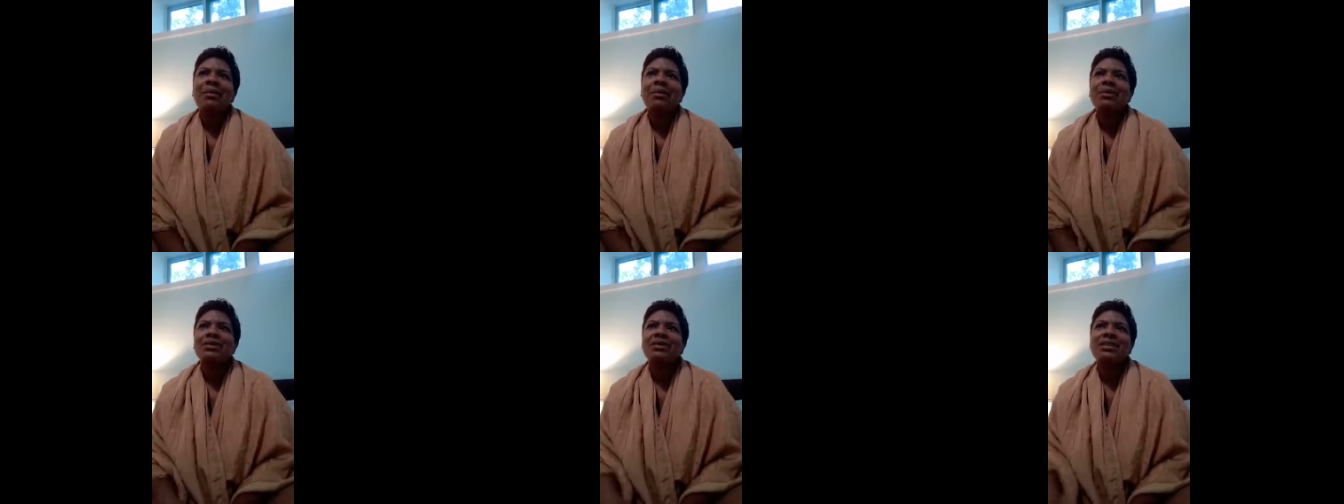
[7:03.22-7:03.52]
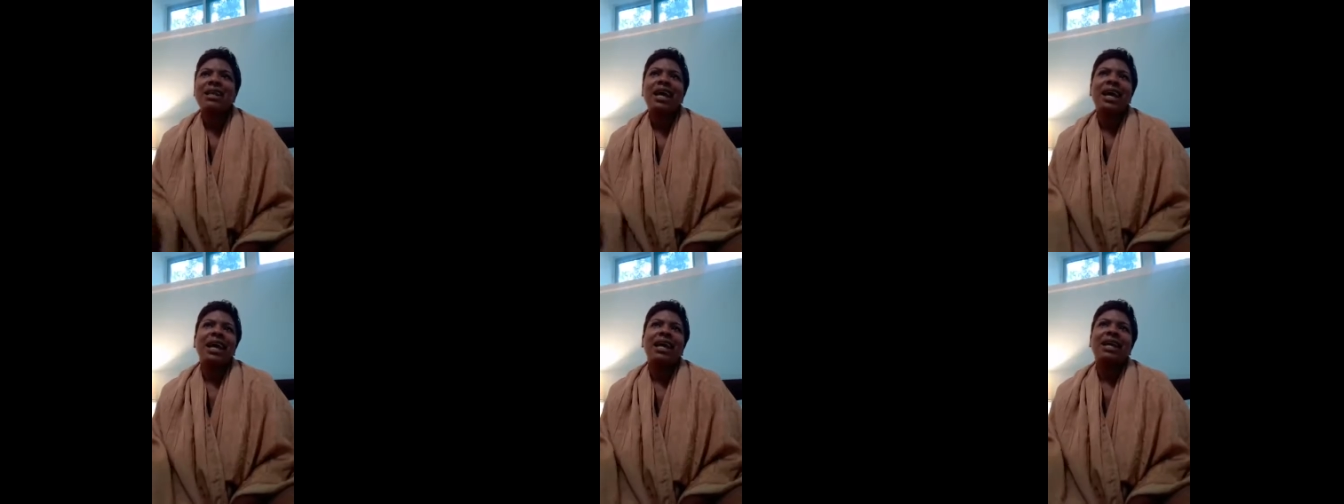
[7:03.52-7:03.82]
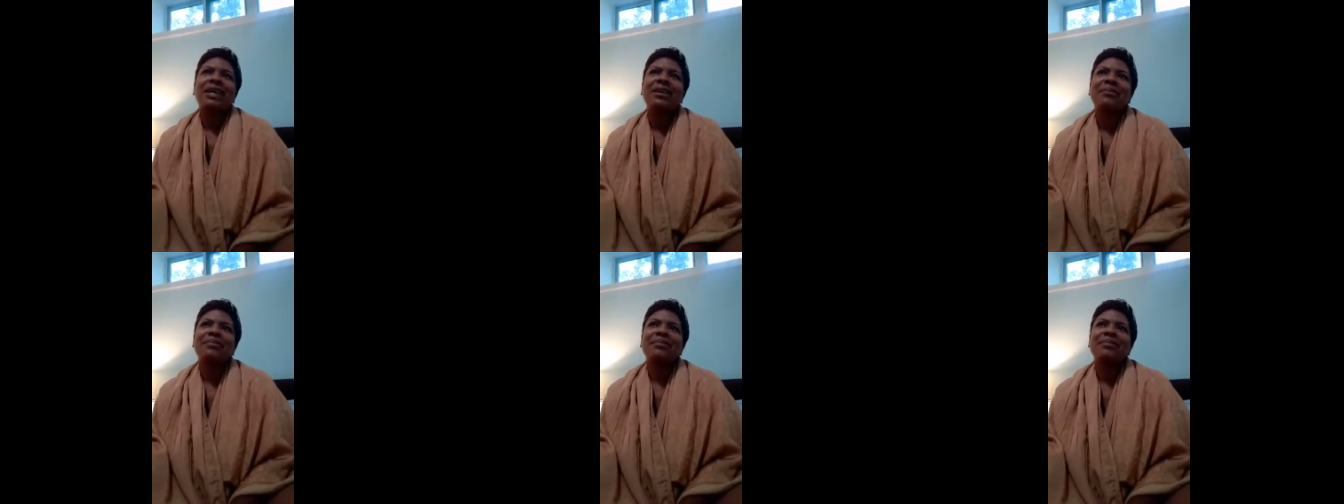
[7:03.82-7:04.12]
almost
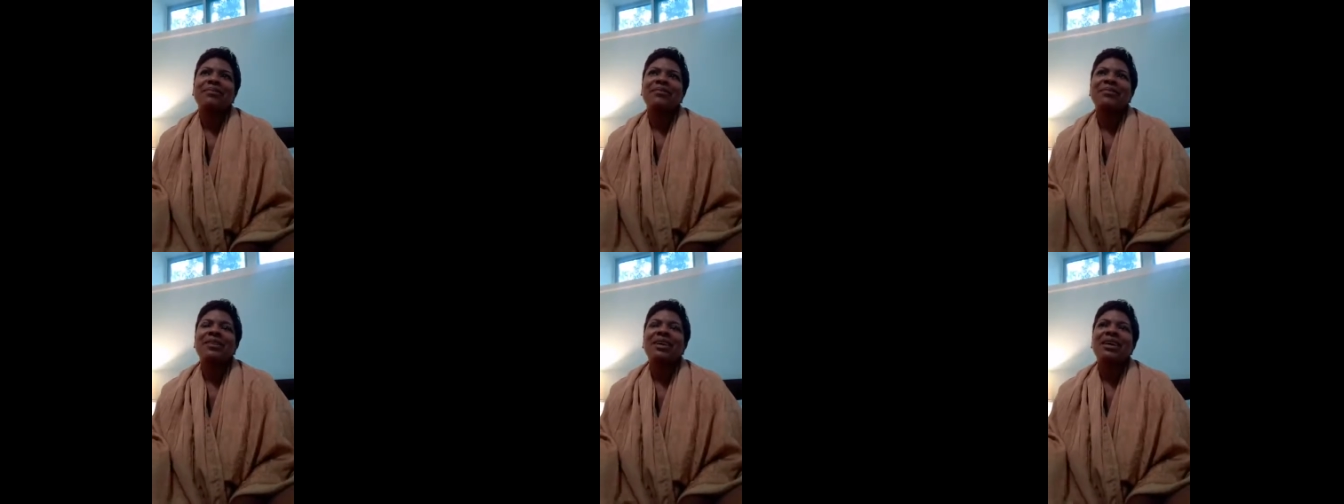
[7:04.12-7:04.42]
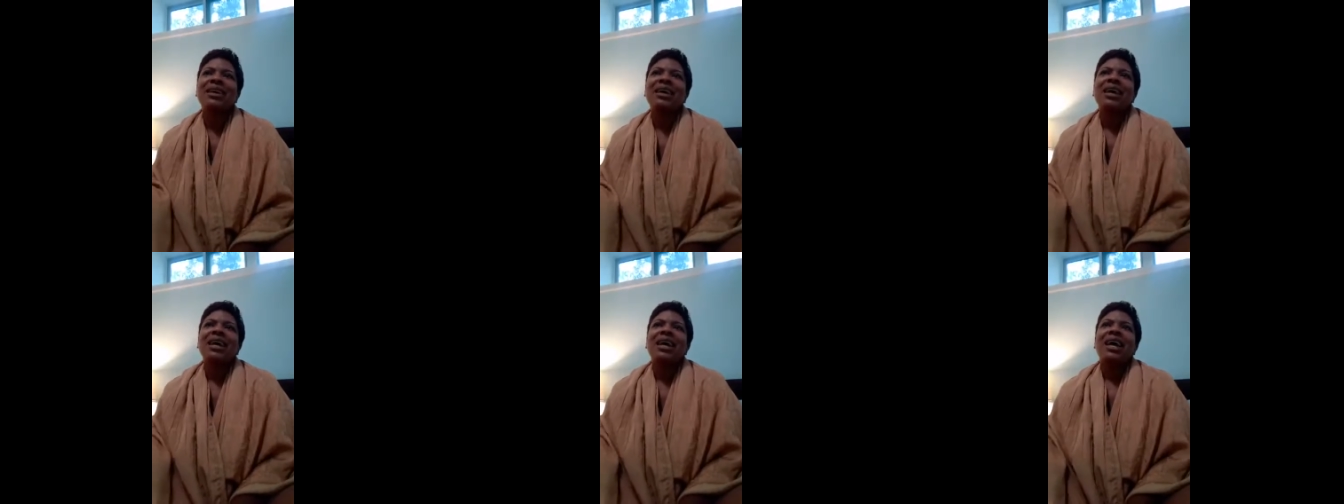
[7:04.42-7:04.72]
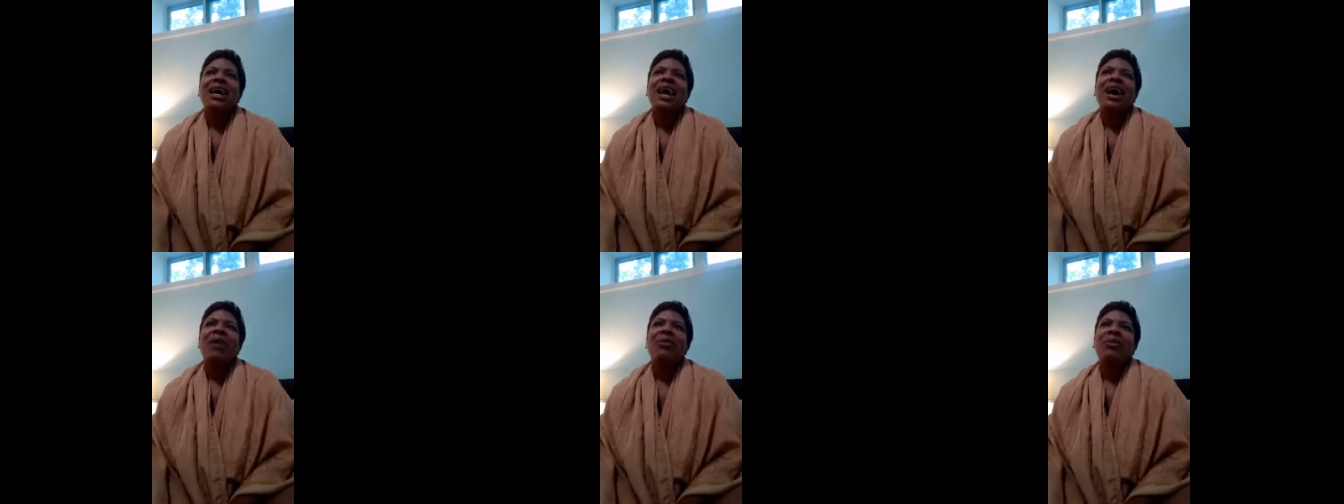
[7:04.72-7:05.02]
like
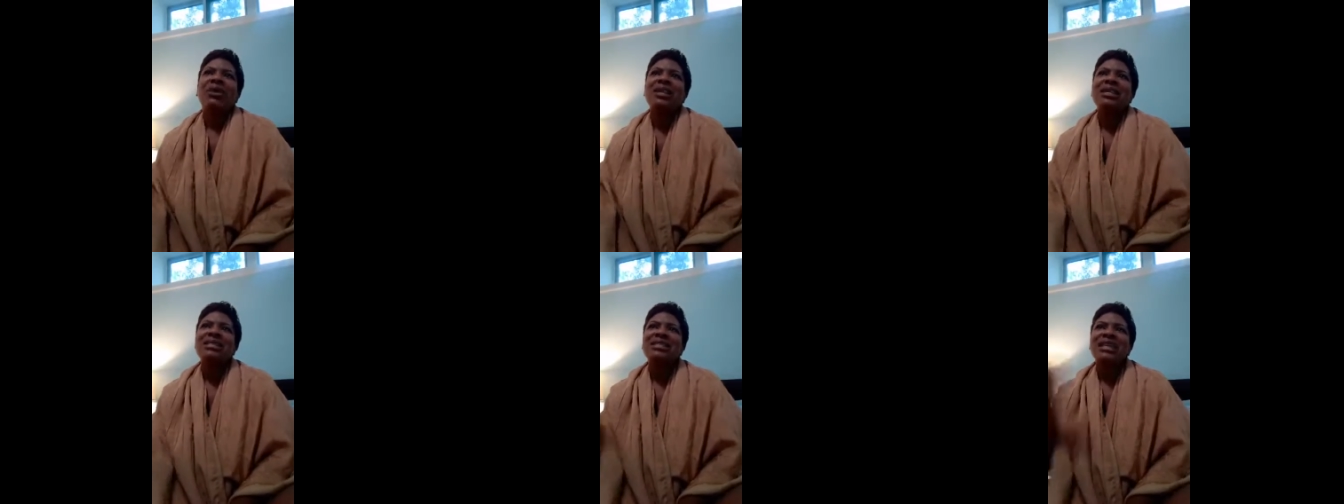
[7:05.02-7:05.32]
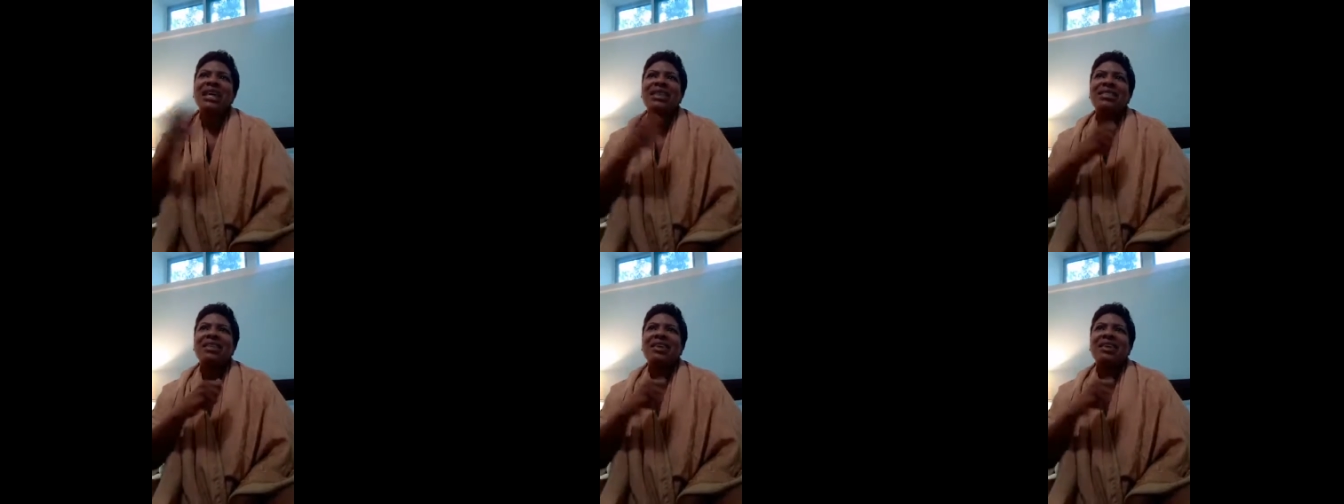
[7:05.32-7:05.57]
I want to say